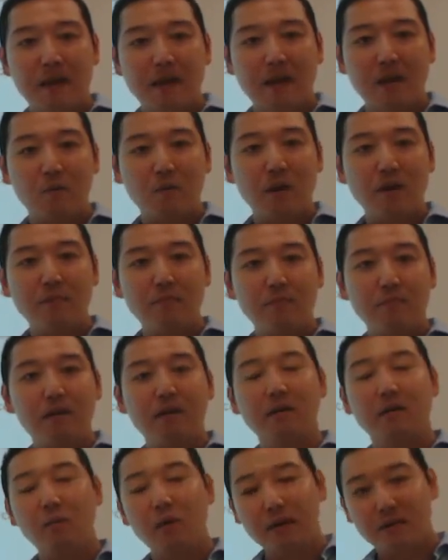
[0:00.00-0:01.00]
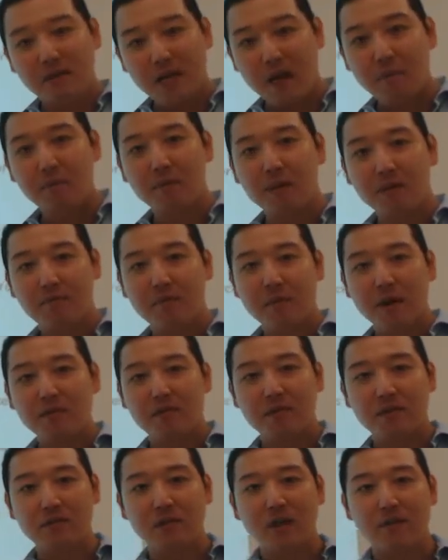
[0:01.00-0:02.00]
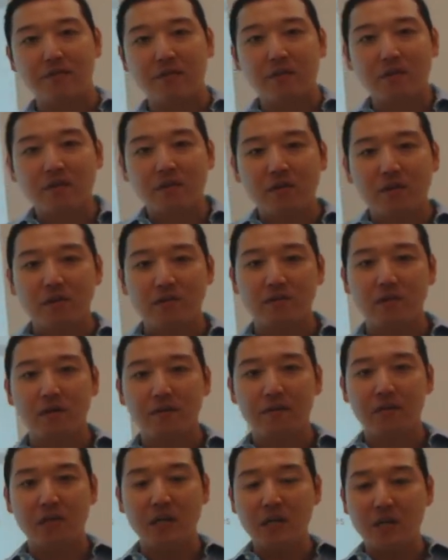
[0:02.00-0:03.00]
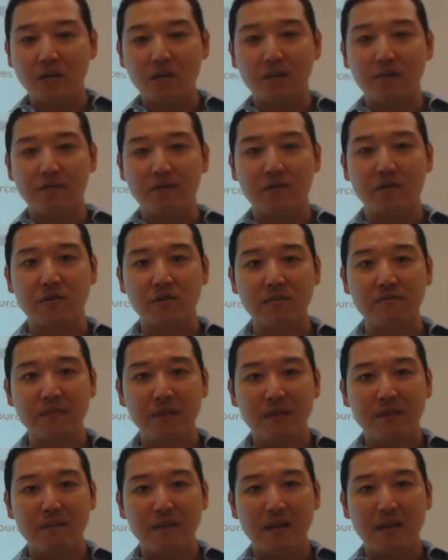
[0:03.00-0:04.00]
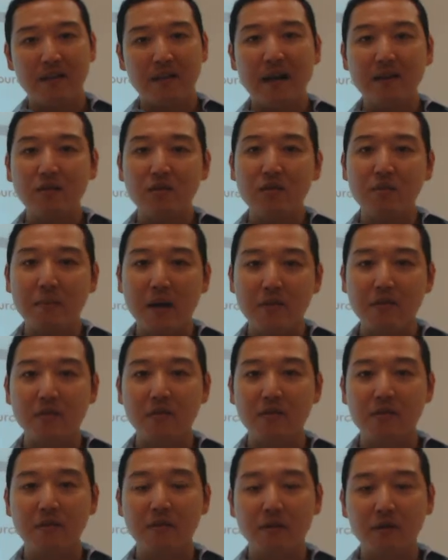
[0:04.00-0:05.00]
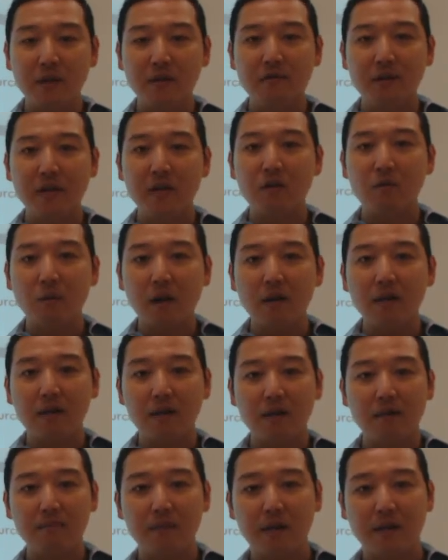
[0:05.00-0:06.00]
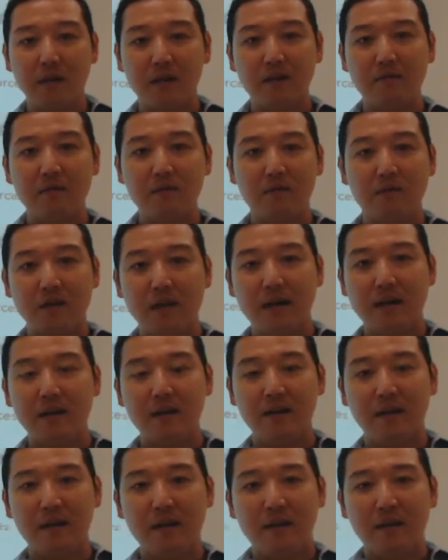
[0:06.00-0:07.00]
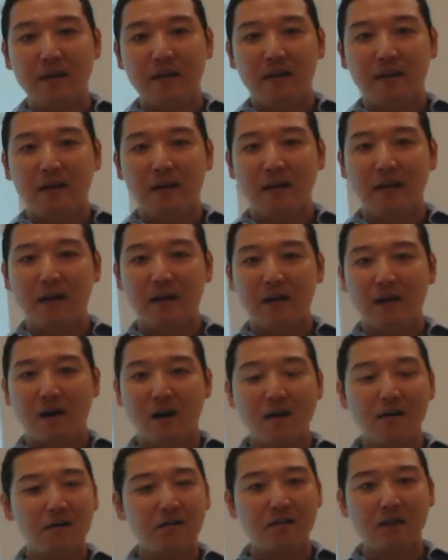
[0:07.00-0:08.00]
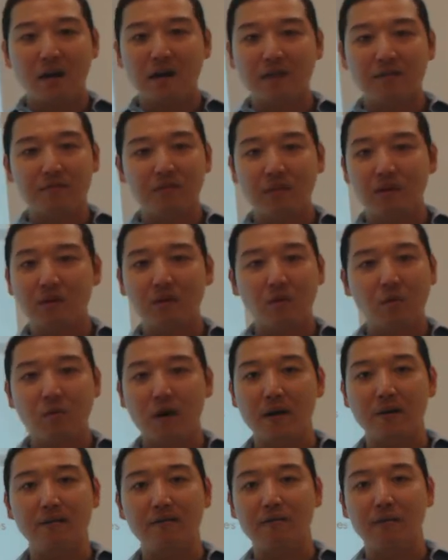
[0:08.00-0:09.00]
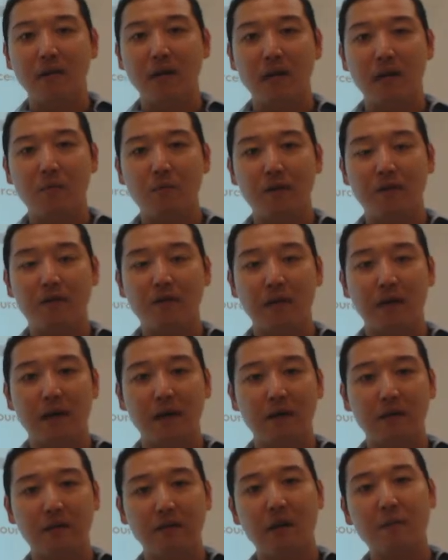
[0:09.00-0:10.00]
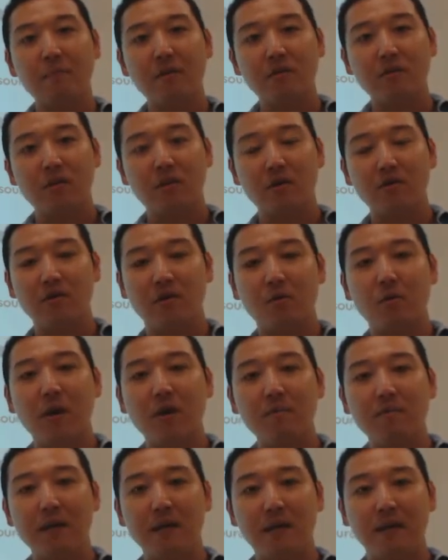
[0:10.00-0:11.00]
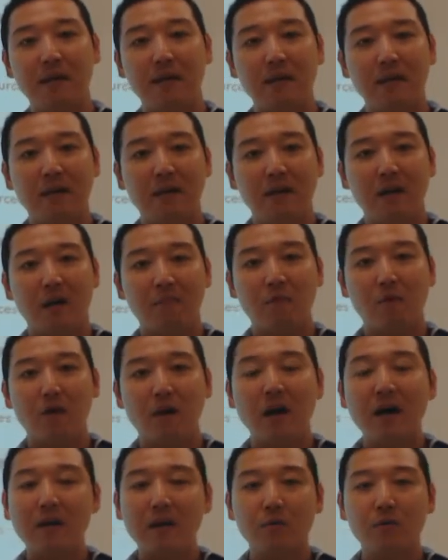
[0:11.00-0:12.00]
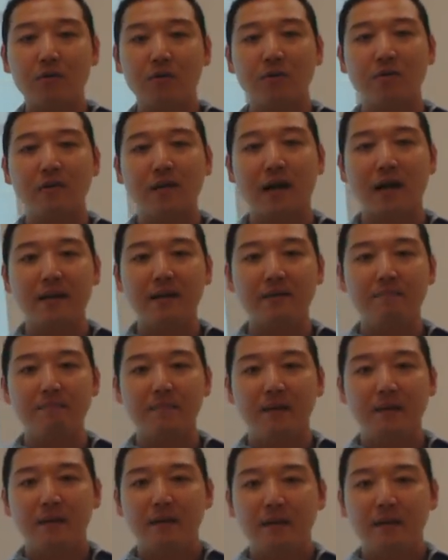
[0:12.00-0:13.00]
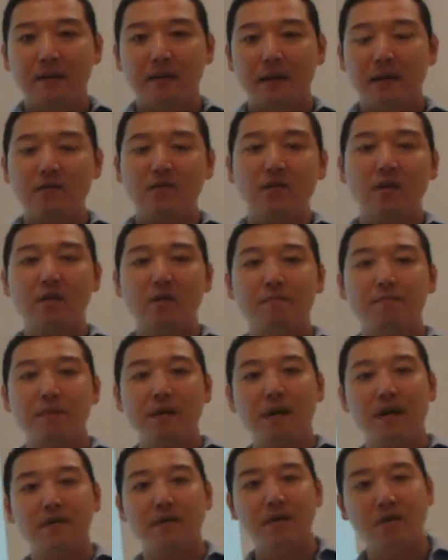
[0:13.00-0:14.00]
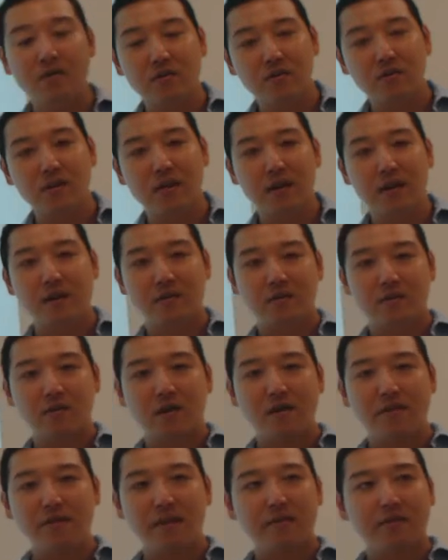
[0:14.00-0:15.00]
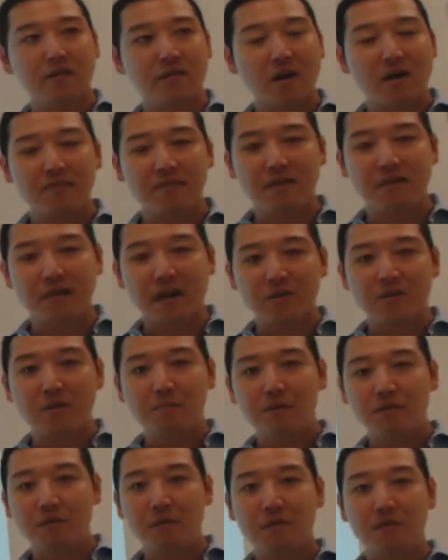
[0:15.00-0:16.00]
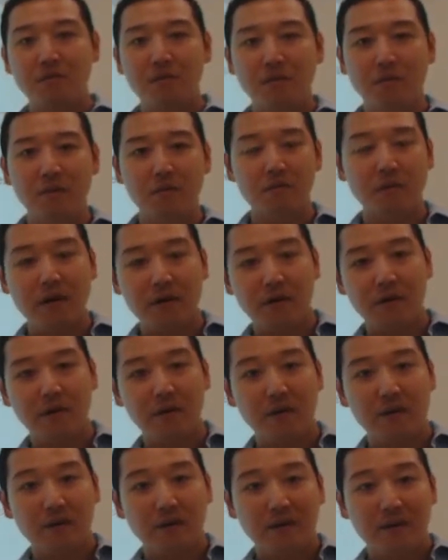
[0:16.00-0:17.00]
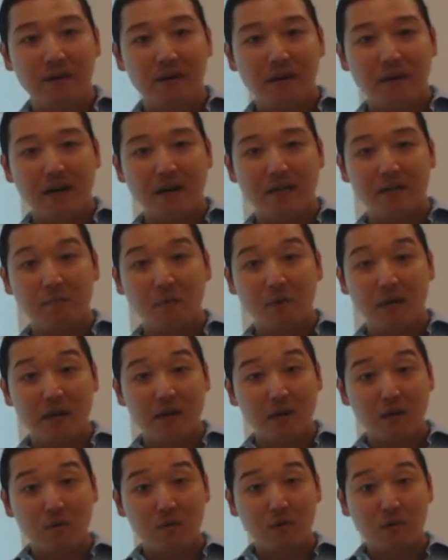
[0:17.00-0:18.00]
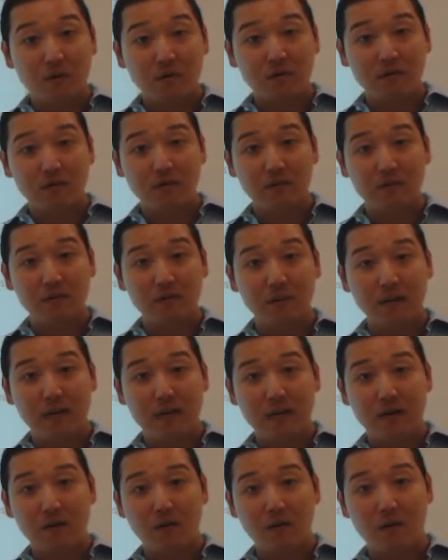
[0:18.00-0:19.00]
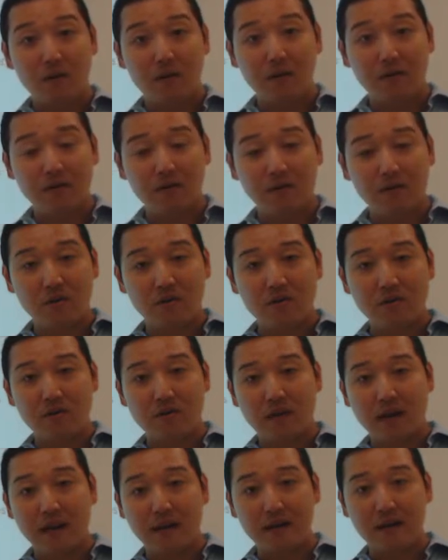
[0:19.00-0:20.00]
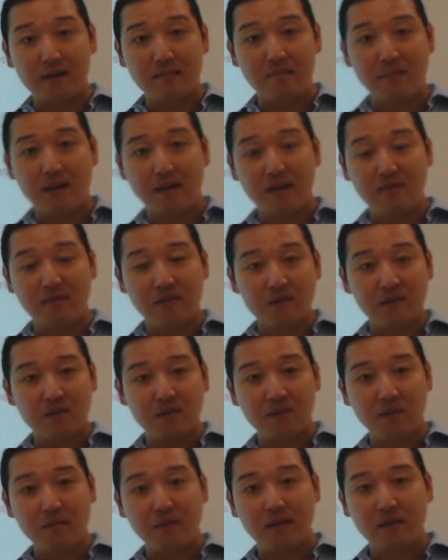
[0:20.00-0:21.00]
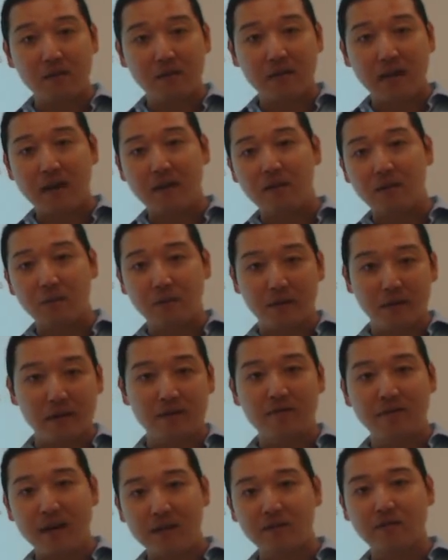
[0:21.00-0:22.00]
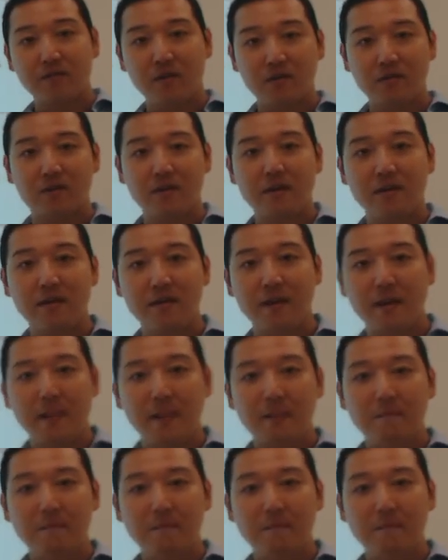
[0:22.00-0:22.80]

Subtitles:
And one example of a measure that's often used here is called the Gini coefficient. And that just measures the degree of inequality in a given society on a scale of 0 to 1, with numbers closer to 1 being a more unequal society. And so it's thought that there's often a tension between the two. The more equal your society, then efficiency may go down and vice versa.